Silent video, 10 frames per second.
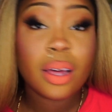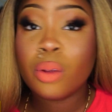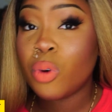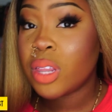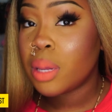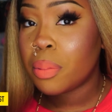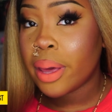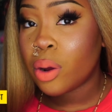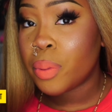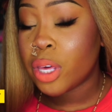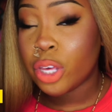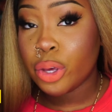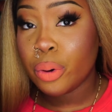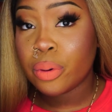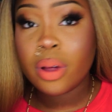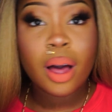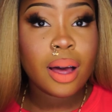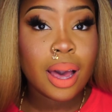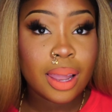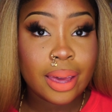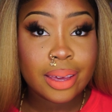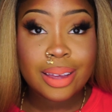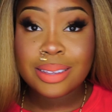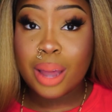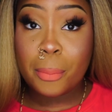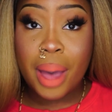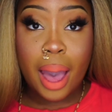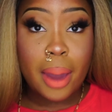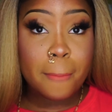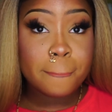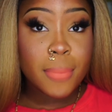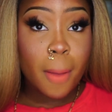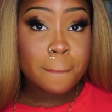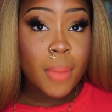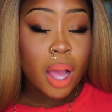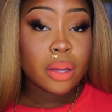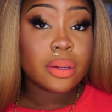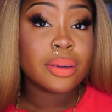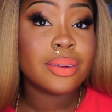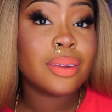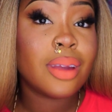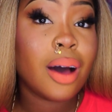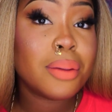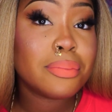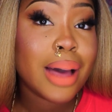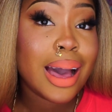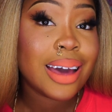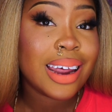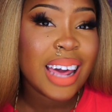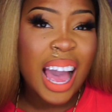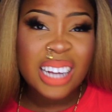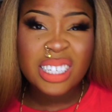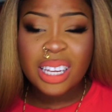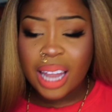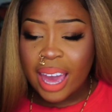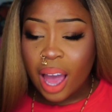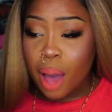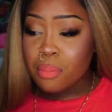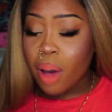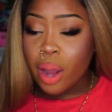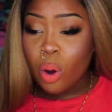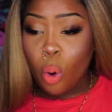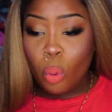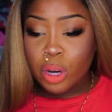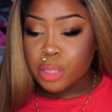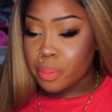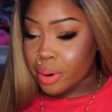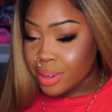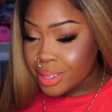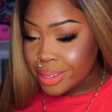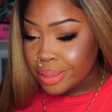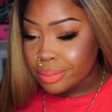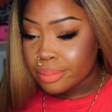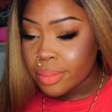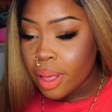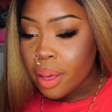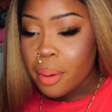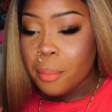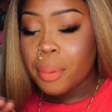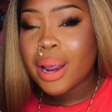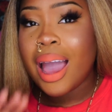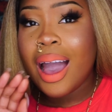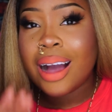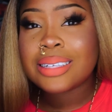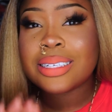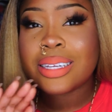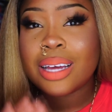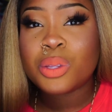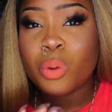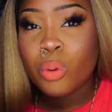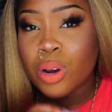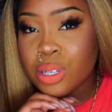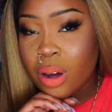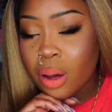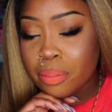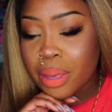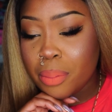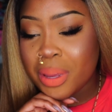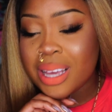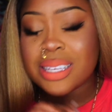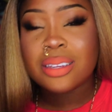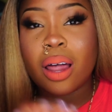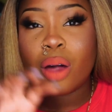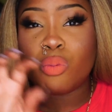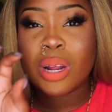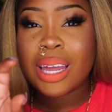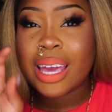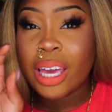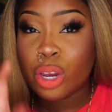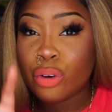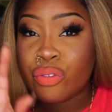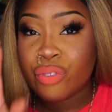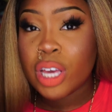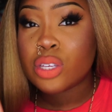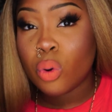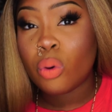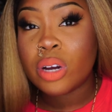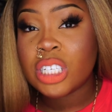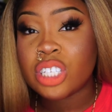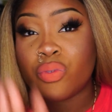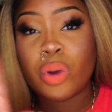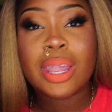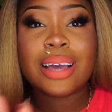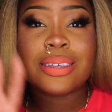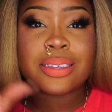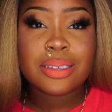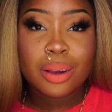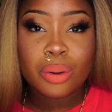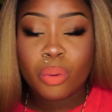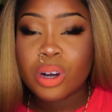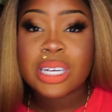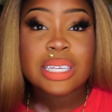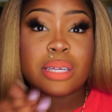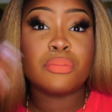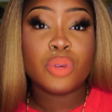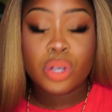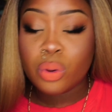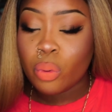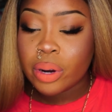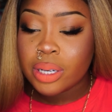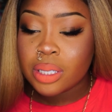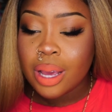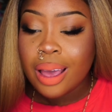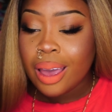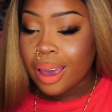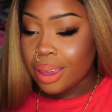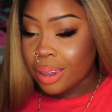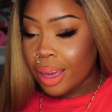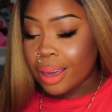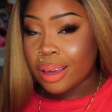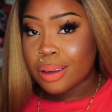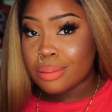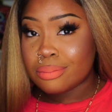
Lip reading: With a lip liner, be cute. I like it. It's not bad. Not bad. I'm not an orange person, but I actually like the orange on me because it's not a really like in your face orange. It's a really like subtle orange, like I said, muted orange. And like